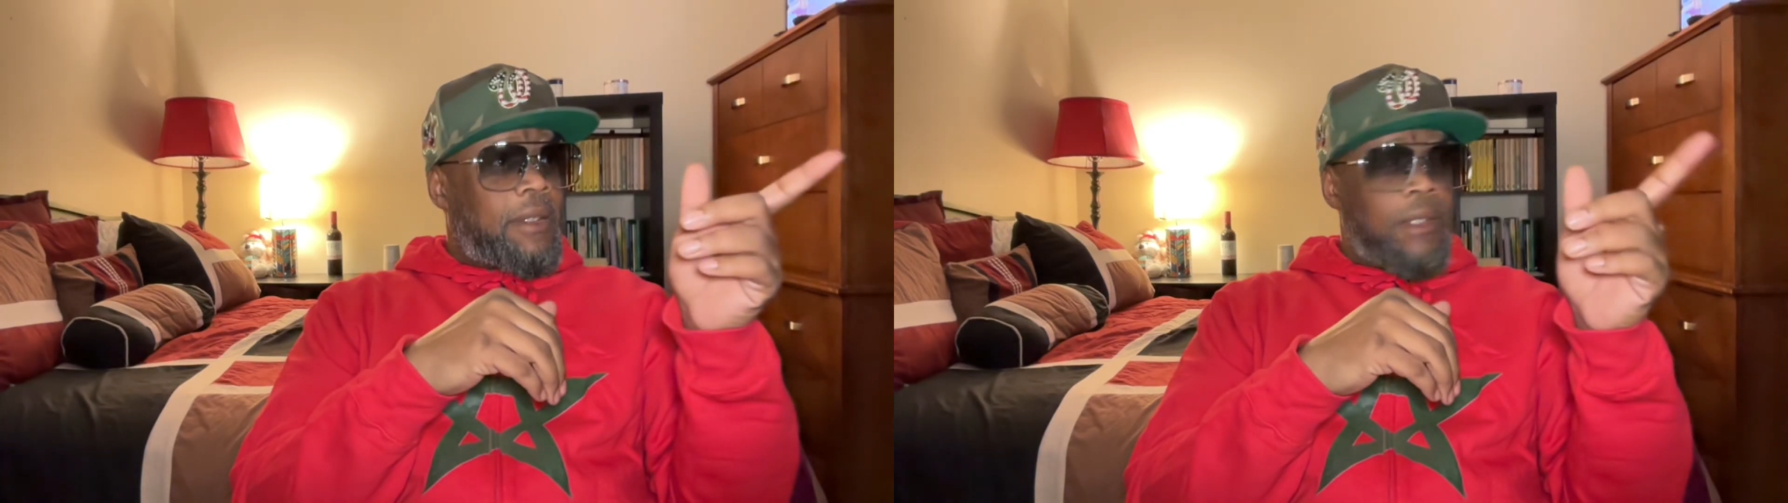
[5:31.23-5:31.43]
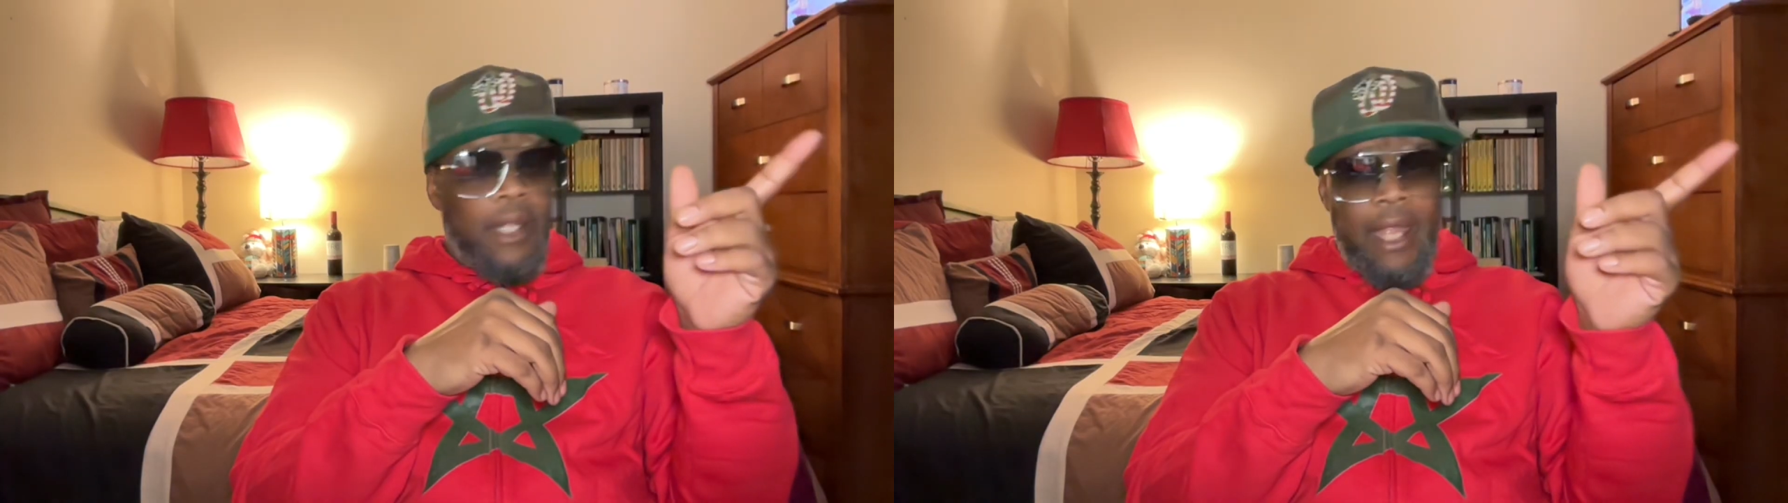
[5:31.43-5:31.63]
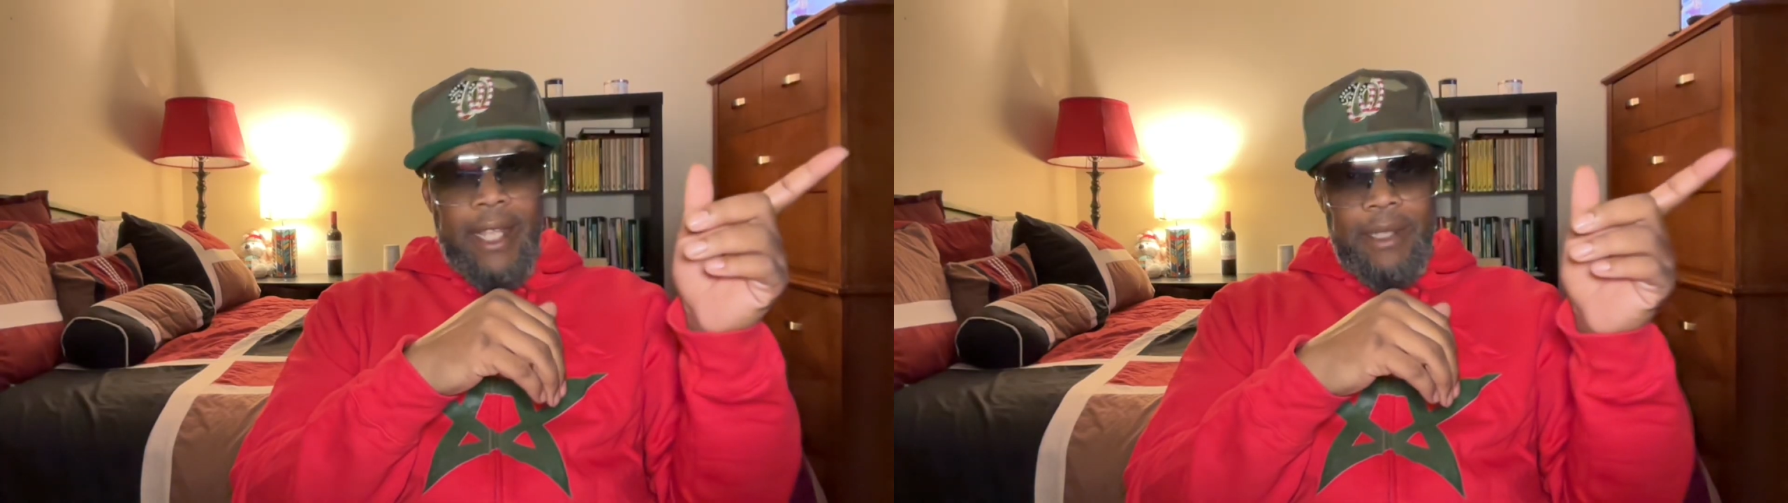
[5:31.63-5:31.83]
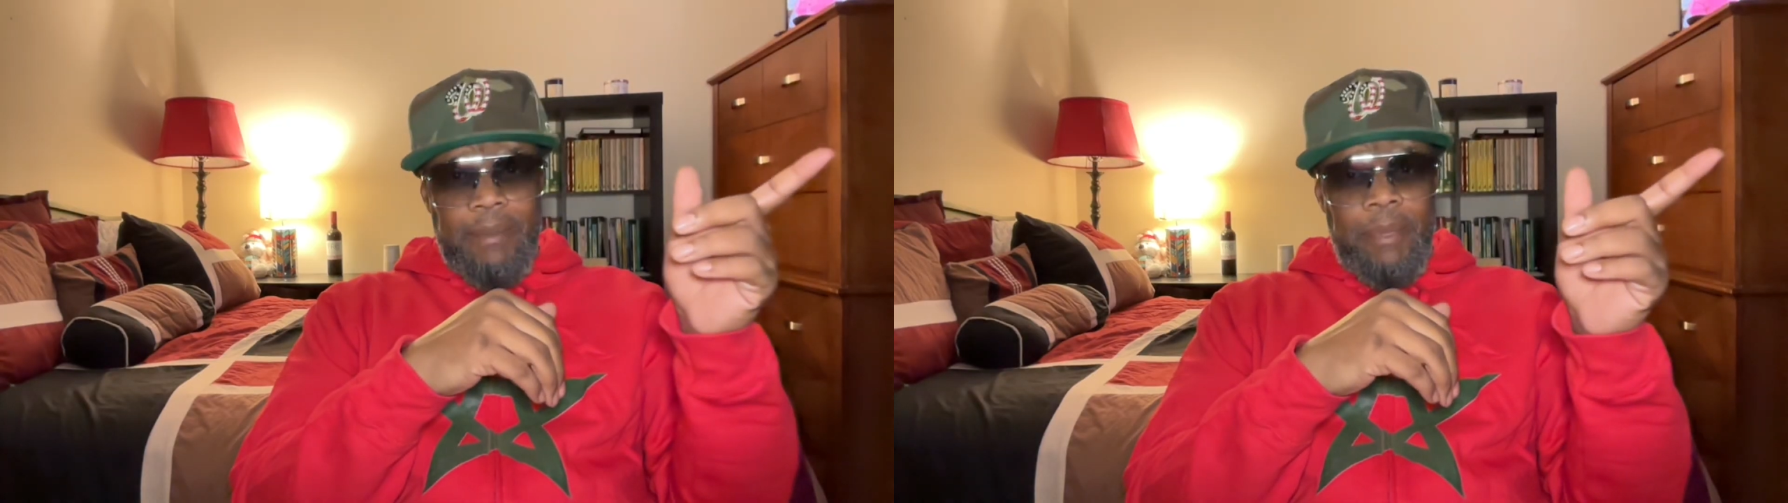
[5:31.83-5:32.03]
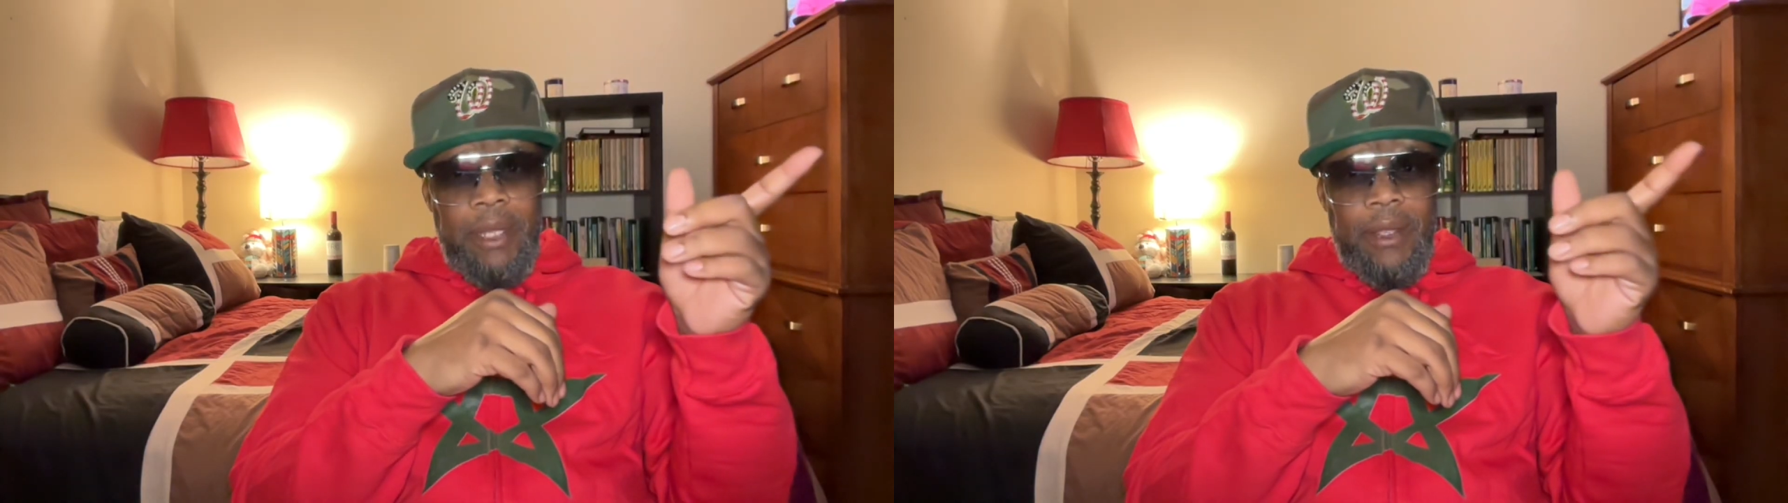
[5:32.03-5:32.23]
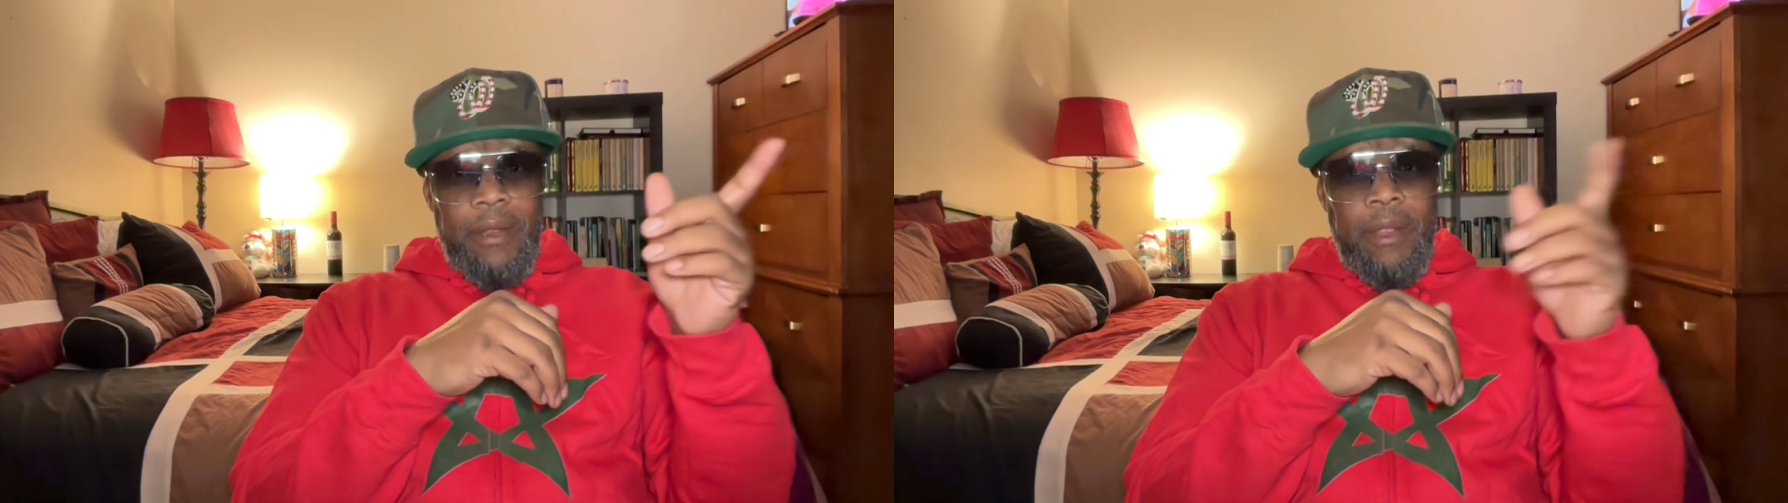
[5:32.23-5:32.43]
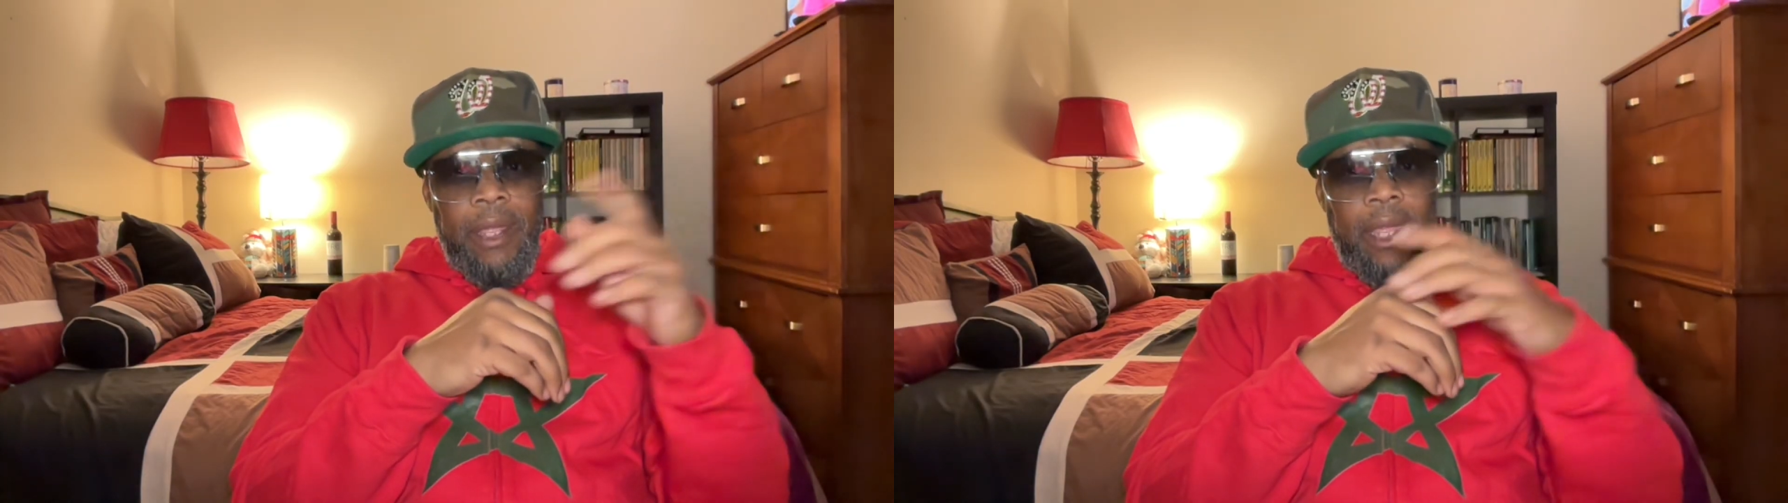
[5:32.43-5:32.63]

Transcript: or the last beer,